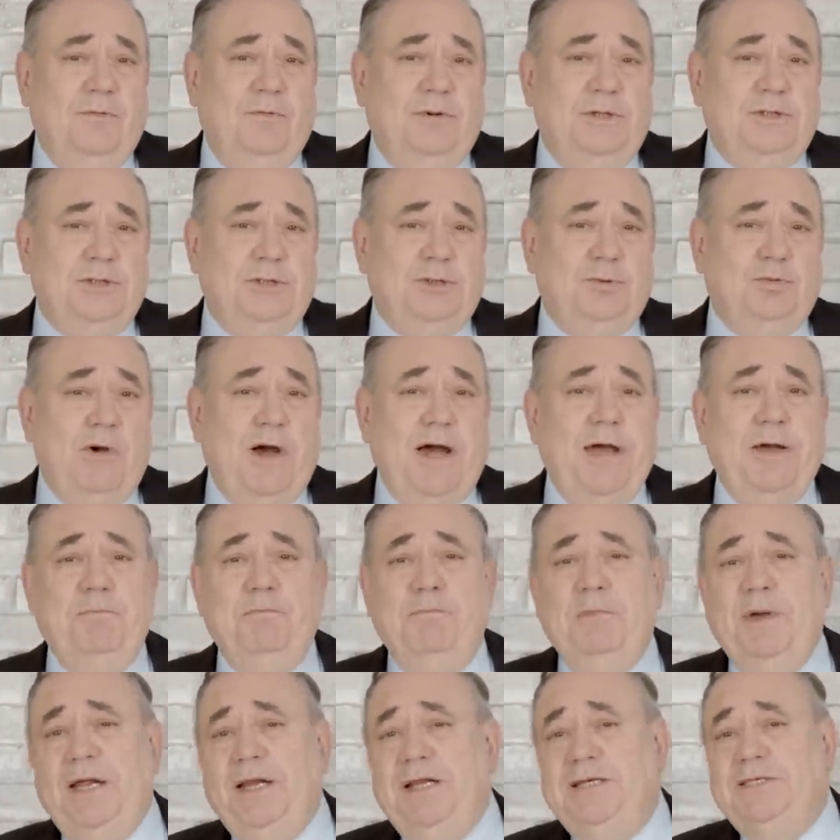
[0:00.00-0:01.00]
which is why
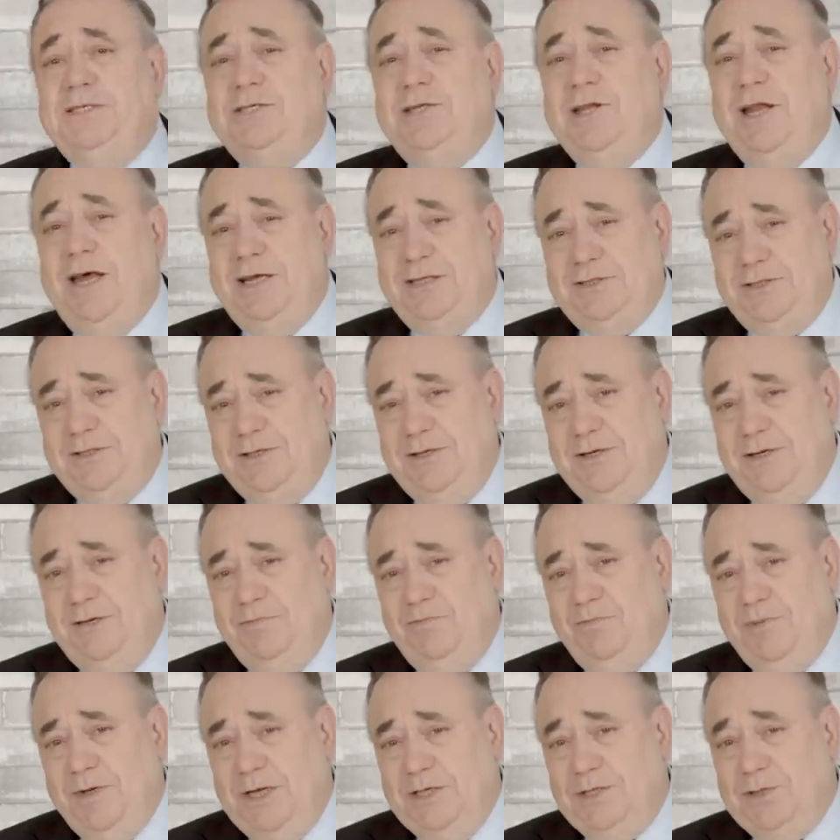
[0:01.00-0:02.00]
Mary Slessor
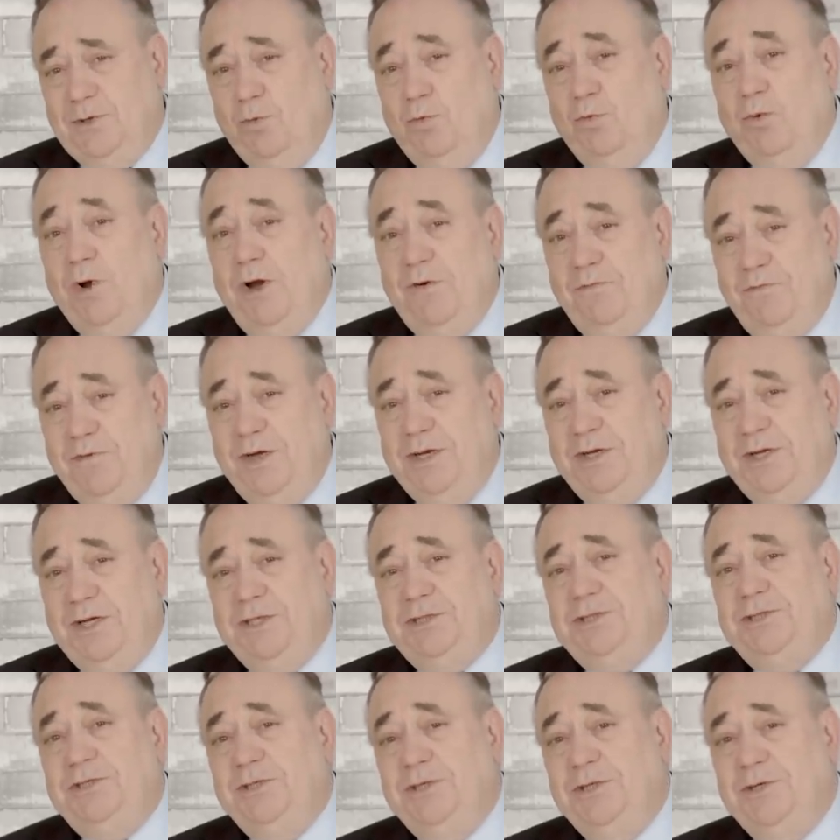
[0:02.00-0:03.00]
is a worthy
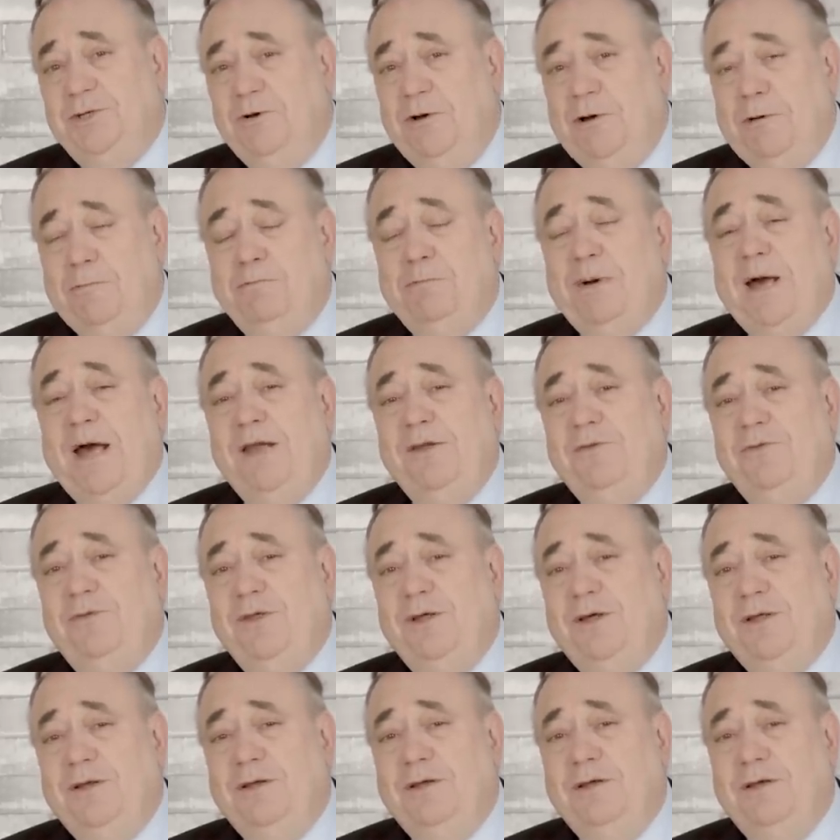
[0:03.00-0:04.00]
addition to our
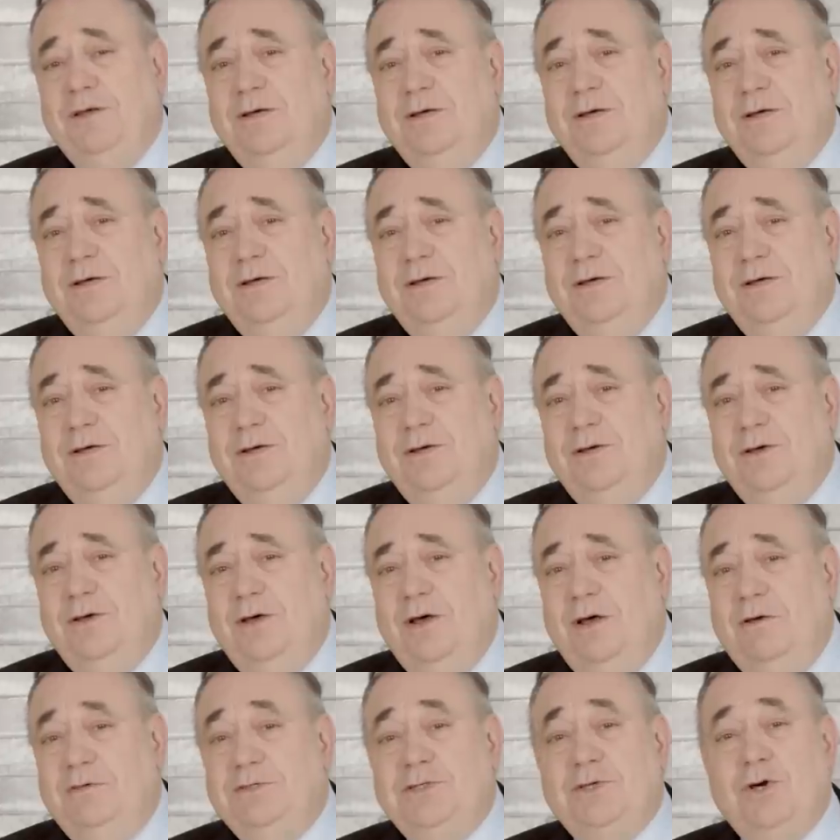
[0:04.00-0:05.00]
pantheon
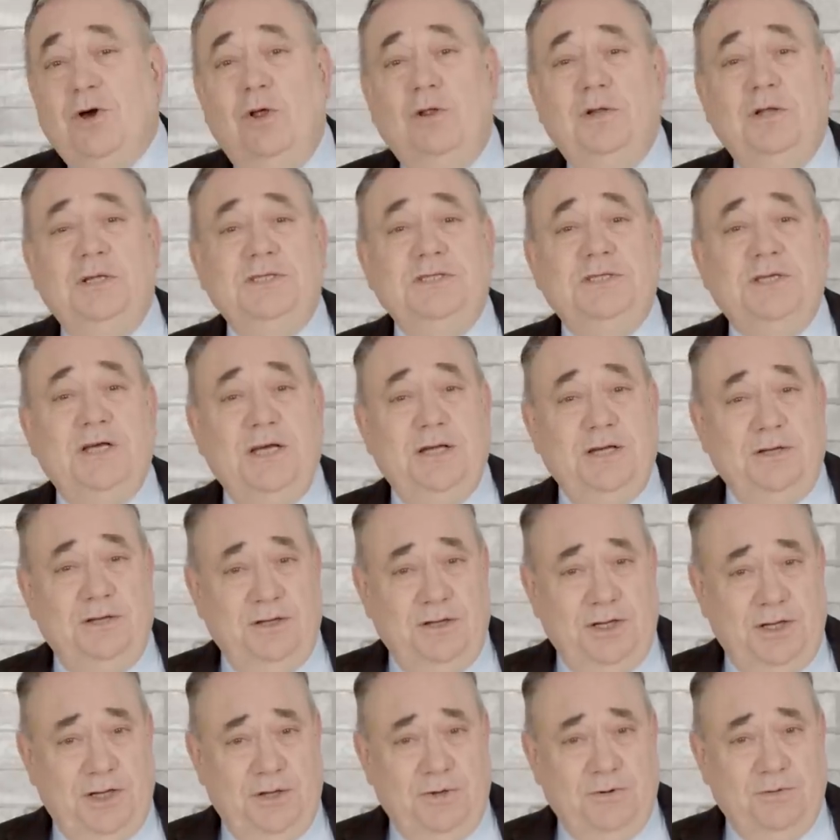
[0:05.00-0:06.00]
of Scotland's
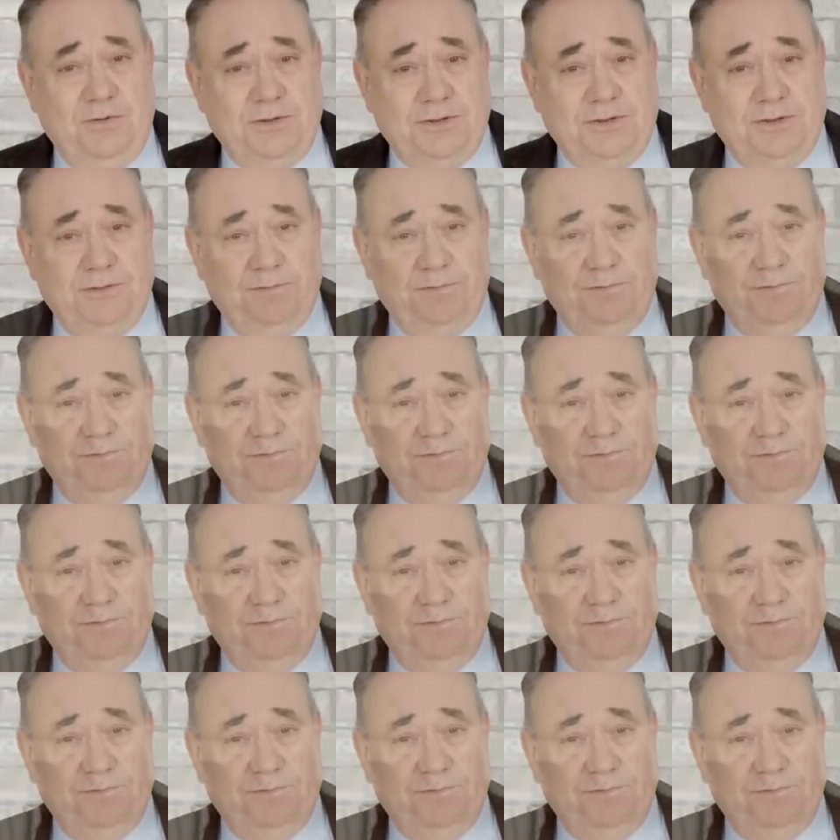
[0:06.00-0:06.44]
hidden heroes.